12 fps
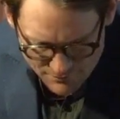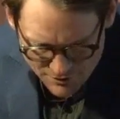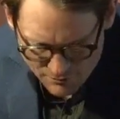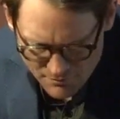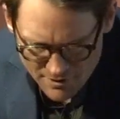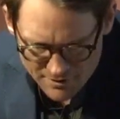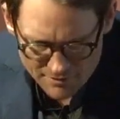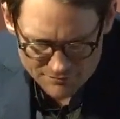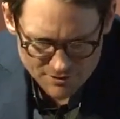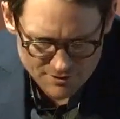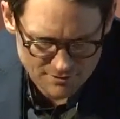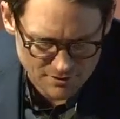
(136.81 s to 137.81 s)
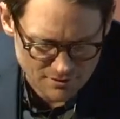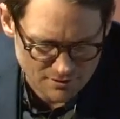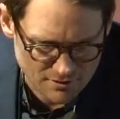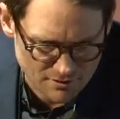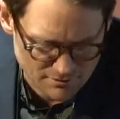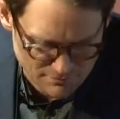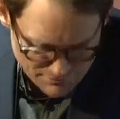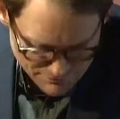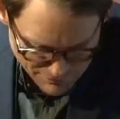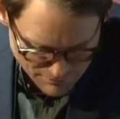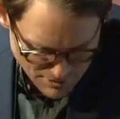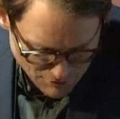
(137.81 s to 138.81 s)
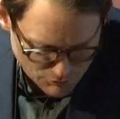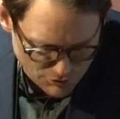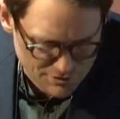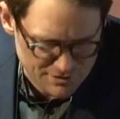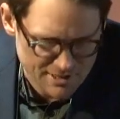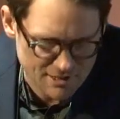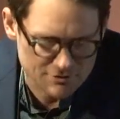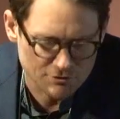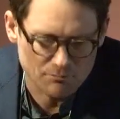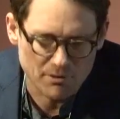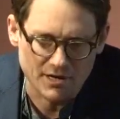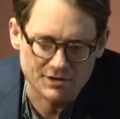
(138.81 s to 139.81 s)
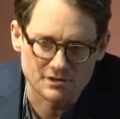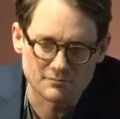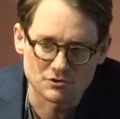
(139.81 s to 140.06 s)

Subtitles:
I've done a fair amount of work in ethnobotany,